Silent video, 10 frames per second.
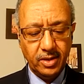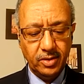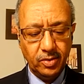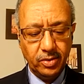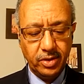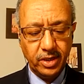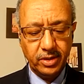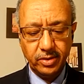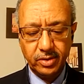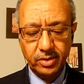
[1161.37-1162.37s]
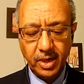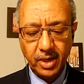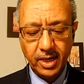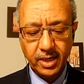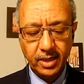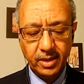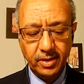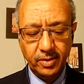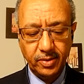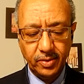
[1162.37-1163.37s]
to Theodros Mahari,
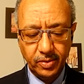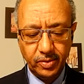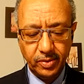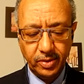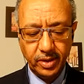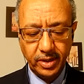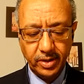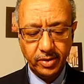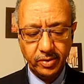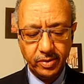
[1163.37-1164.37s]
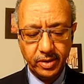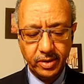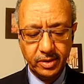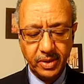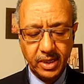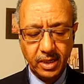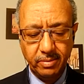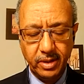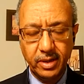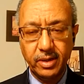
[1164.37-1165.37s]
who I know has become
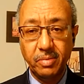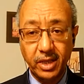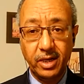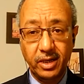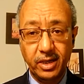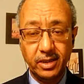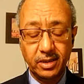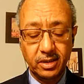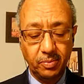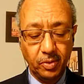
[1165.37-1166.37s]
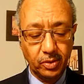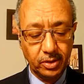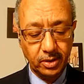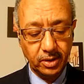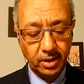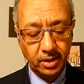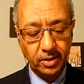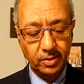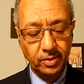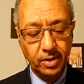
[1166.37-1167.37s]
a monthly supporter. Thank
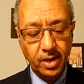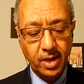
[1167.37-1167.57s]
you.